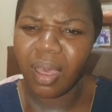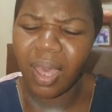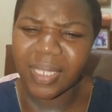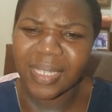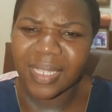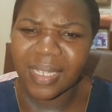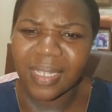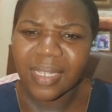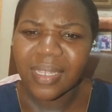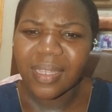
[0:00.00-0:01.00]
on
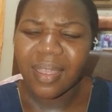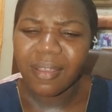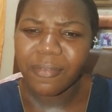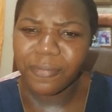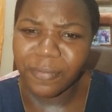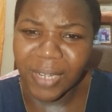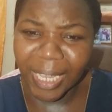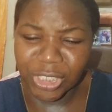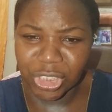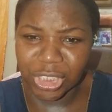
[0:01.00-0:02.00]
the
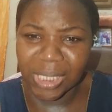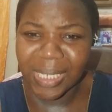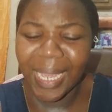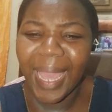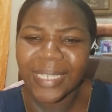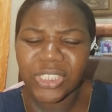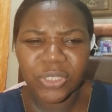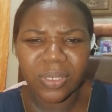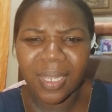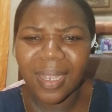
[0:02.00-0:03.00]
fleshly end,
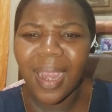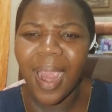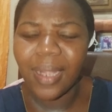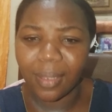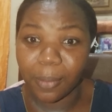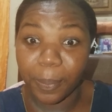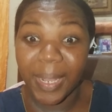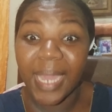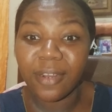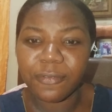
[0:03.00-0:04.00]
so the carnal
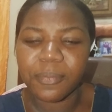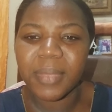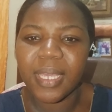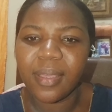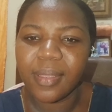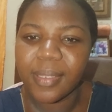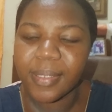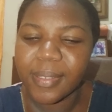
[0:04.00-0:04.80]
part of me.